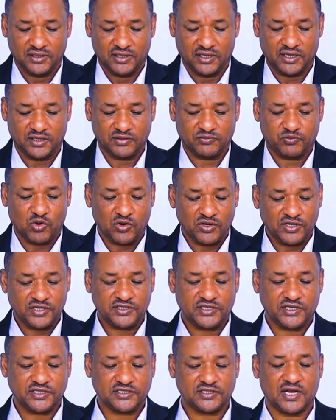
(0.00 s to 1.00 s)
And
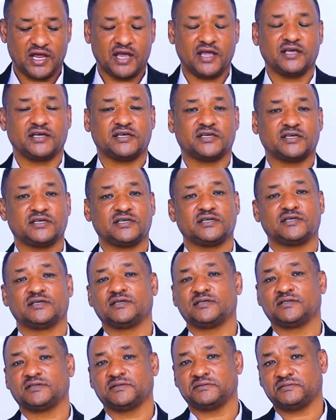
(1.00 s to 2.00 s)
policies like
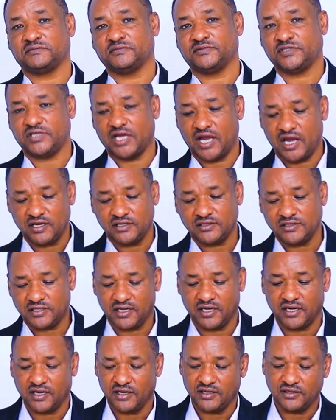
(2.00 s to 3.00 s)
child
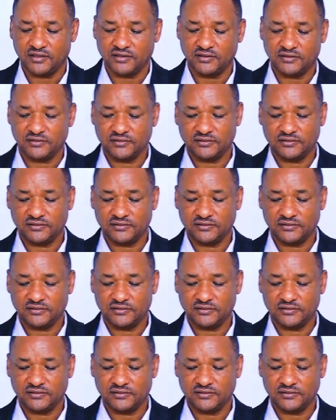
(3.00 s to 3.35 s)
care